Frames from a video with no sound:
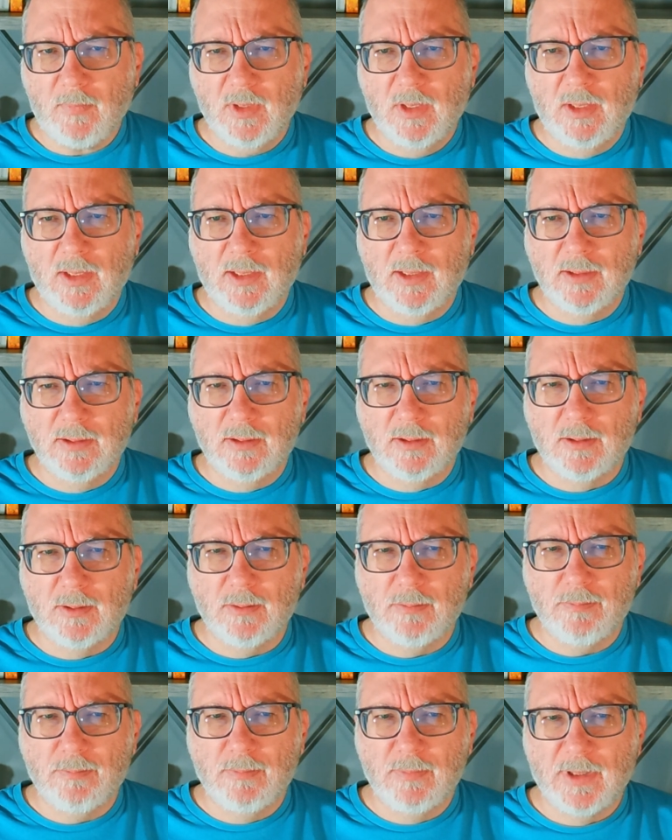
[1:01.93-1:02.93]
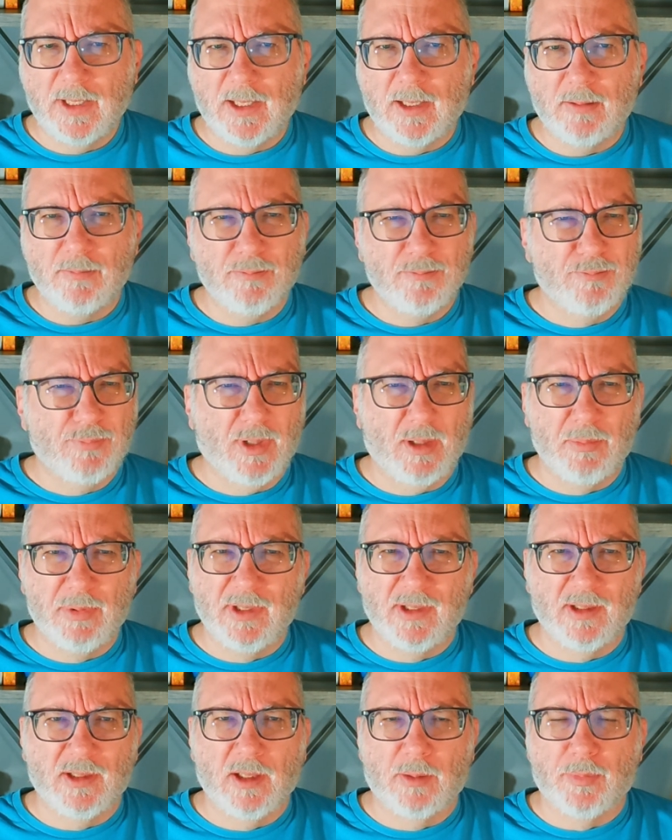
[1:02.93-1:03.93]
Probably
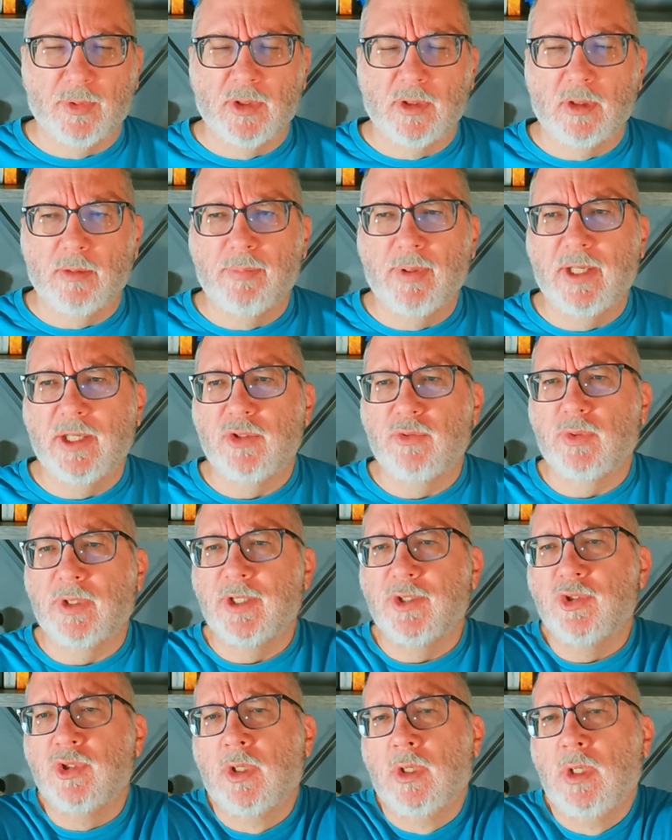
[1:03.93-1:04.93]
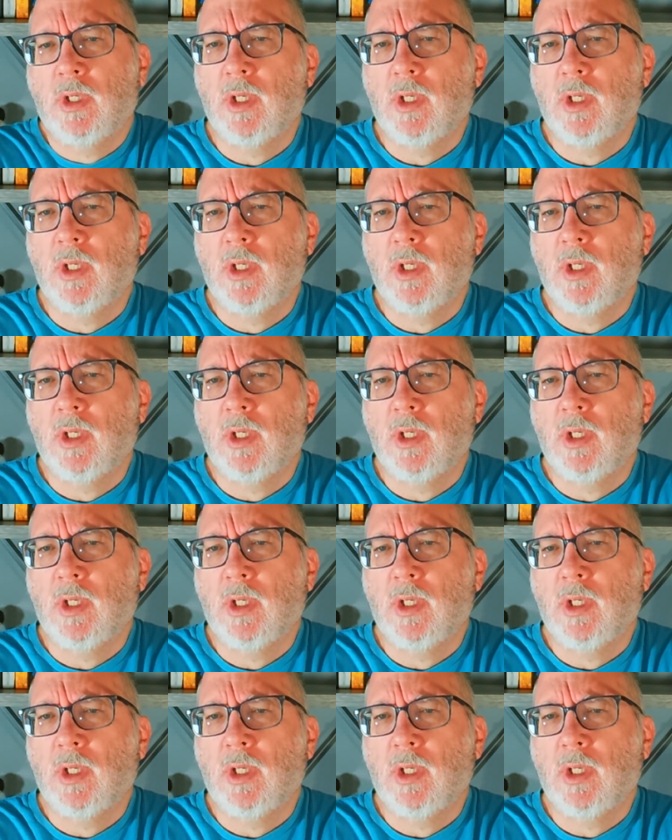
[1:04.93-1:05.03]
in a couple hundred page range.